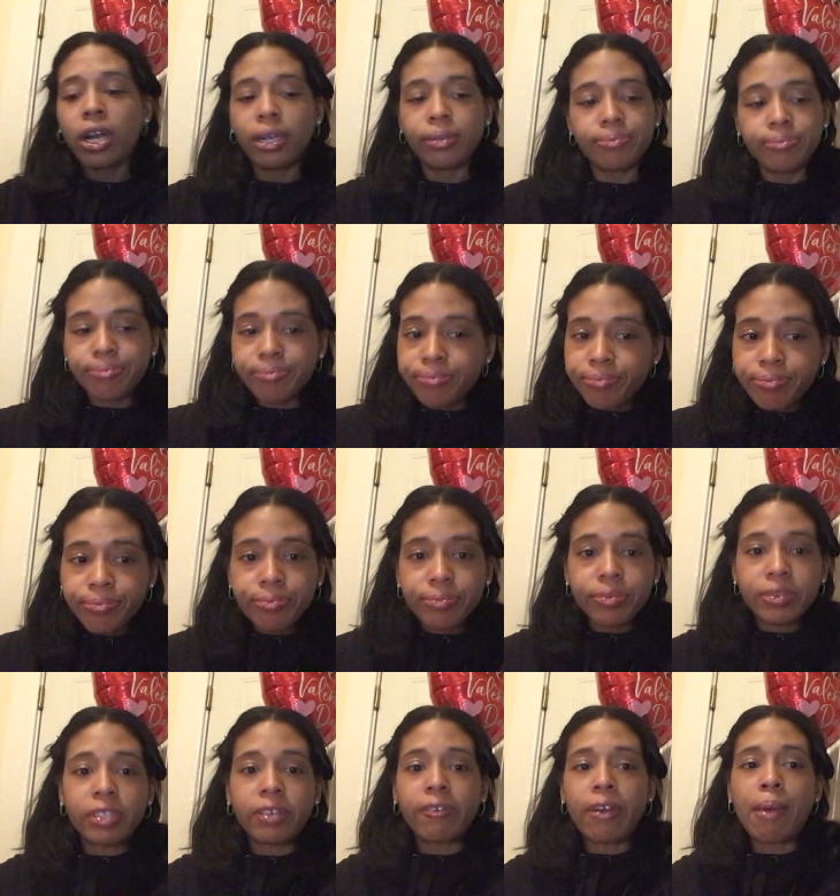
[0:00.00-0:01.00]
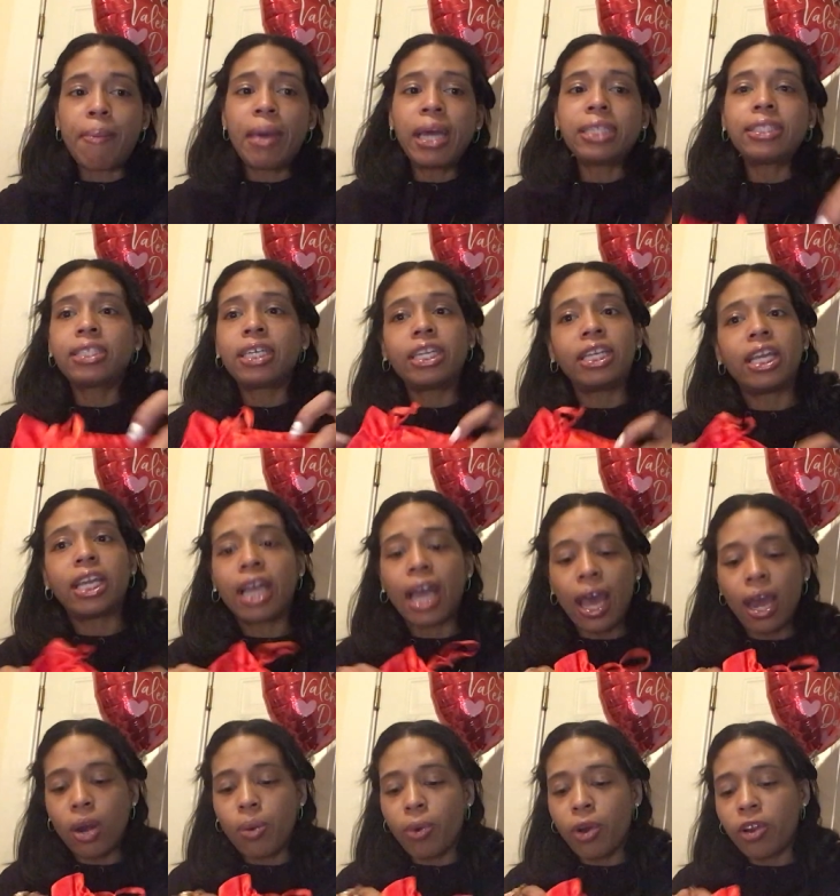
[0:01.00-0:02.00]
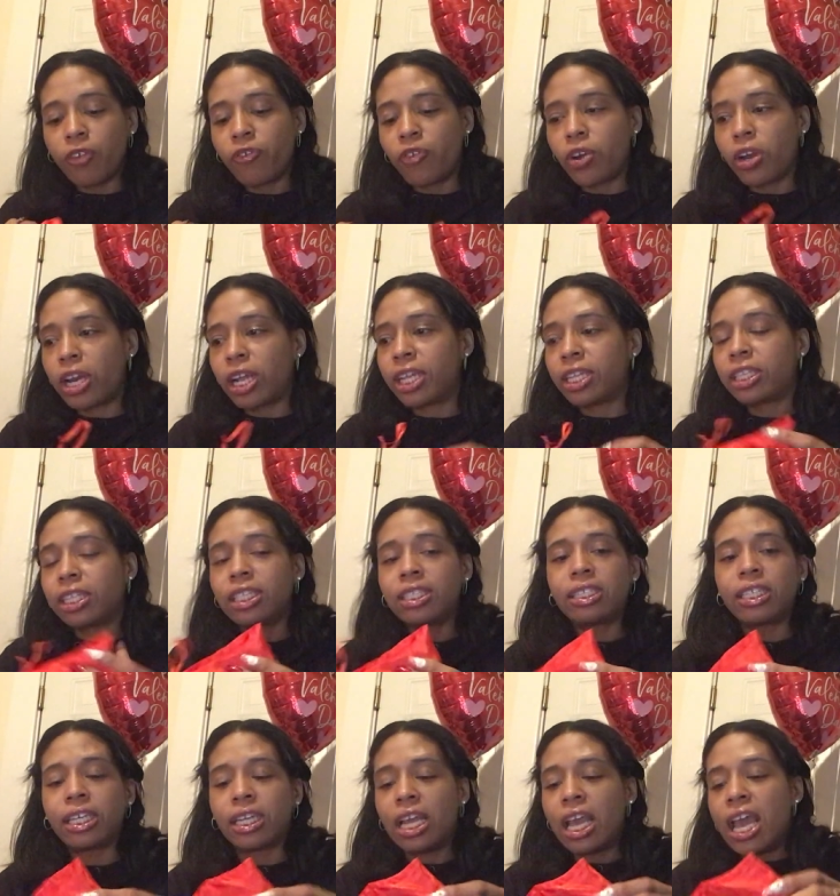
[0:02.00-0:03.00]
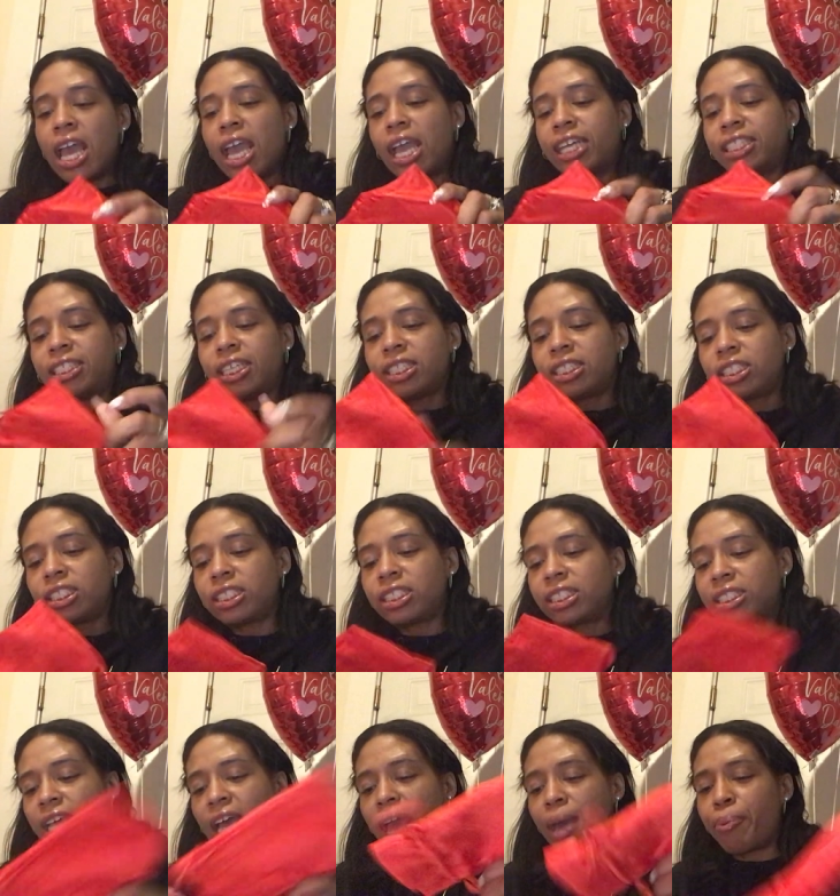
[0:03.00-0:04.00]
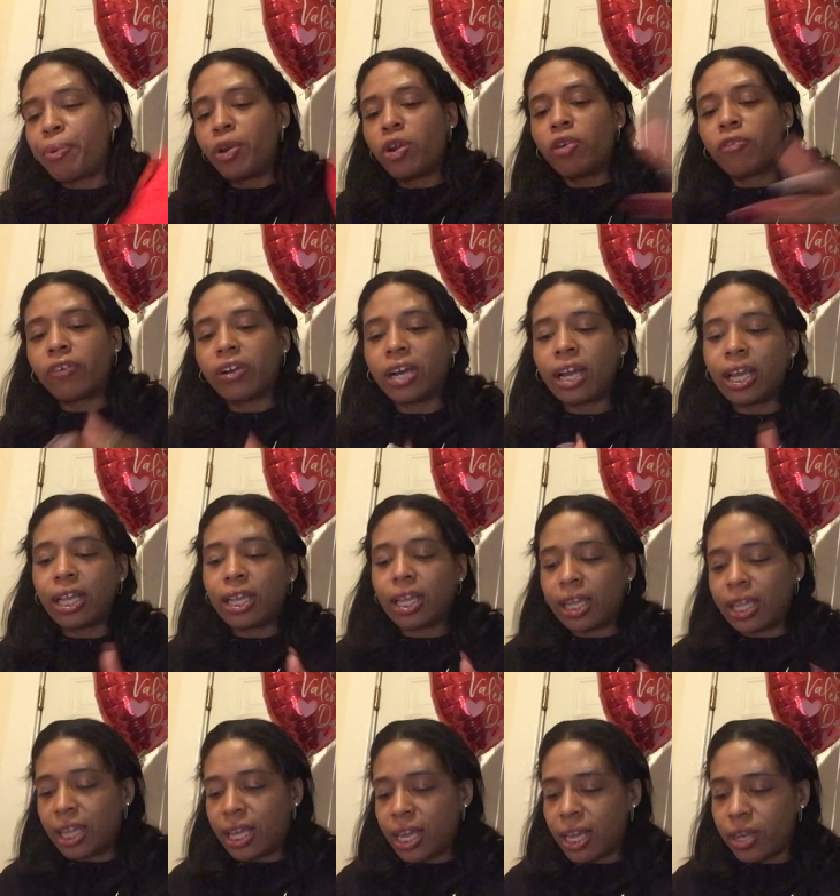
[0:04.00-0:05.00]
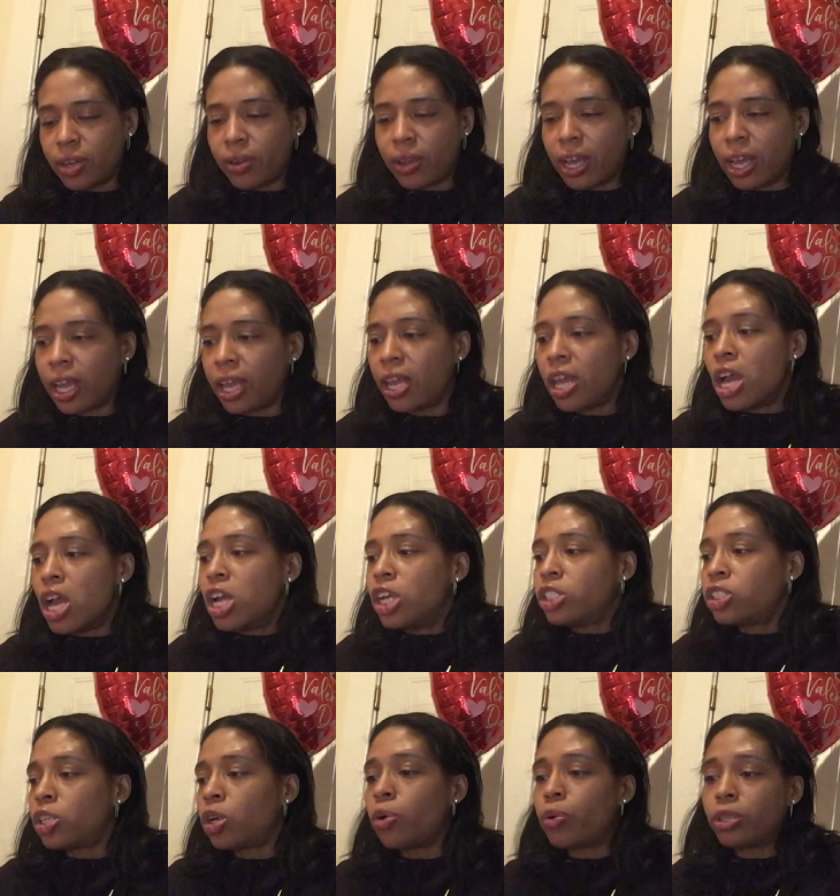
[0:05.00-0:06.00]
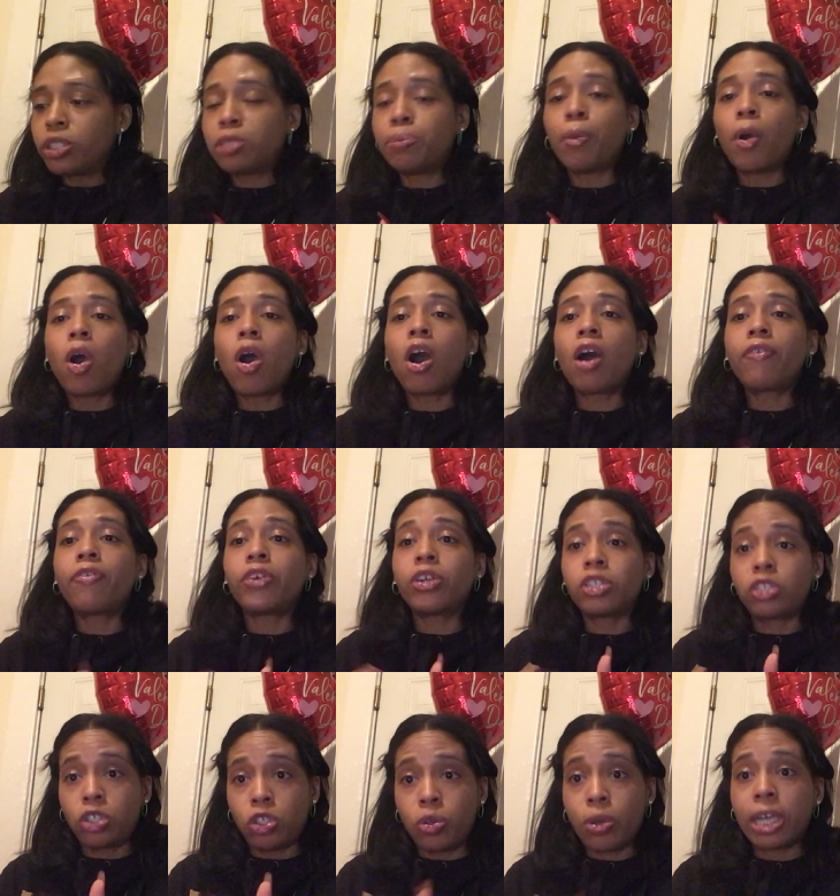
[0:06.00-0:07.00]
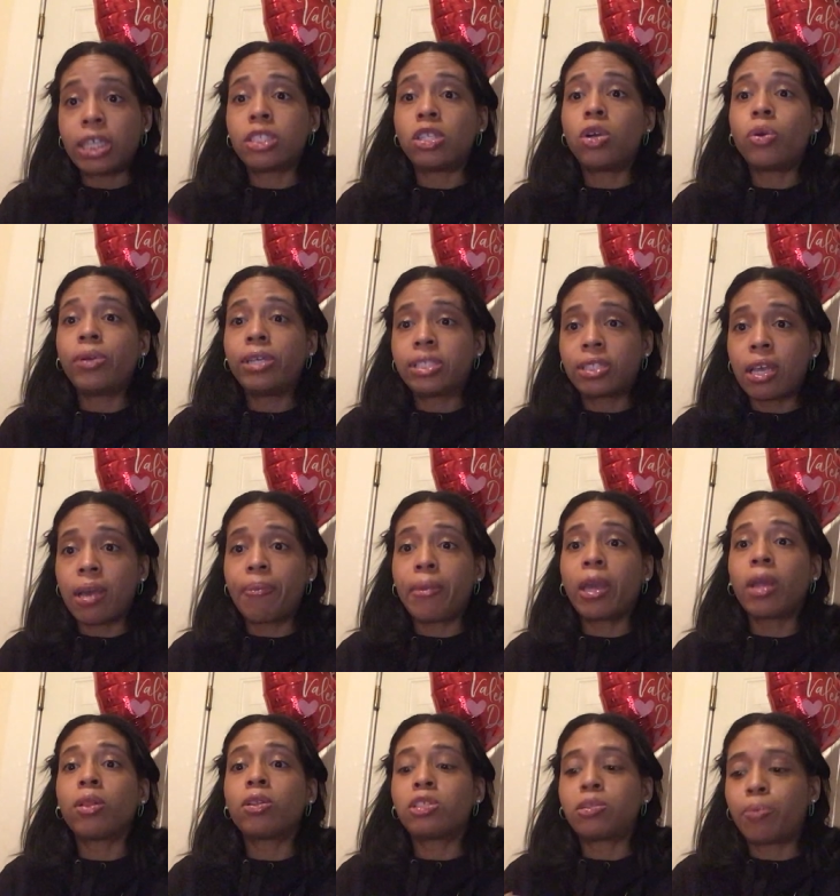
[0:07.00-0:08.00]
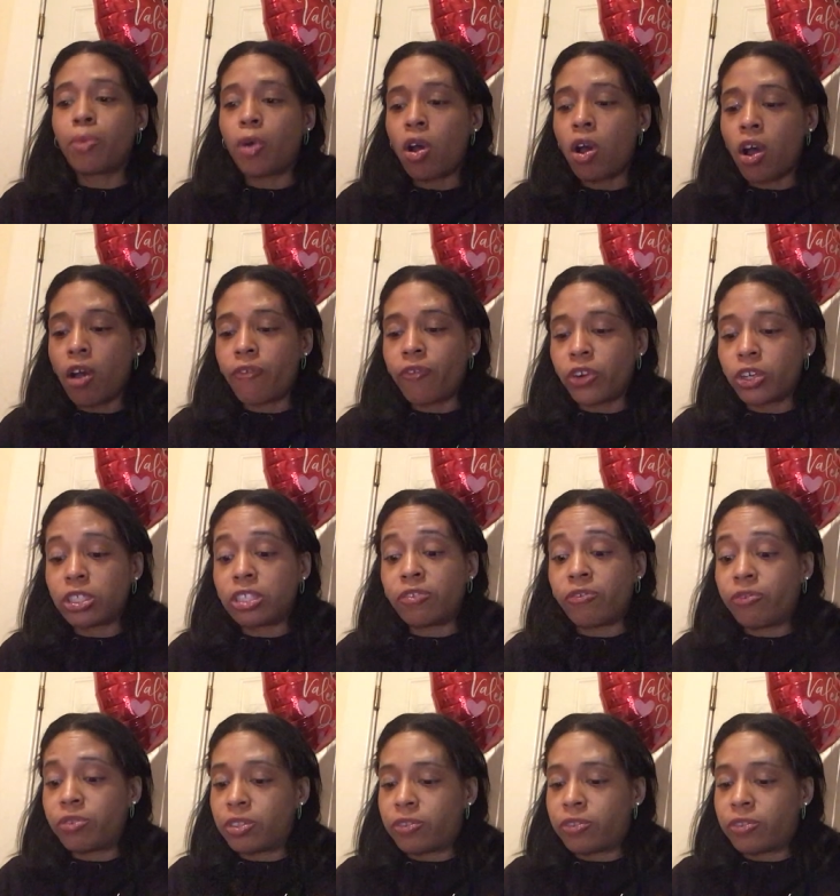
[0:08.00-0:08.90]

it. Divine Masculine, you got to work for it. Listen, it doesn't just happen overnight like that, okay? So small offers, you guys know he's coming in. Small offers,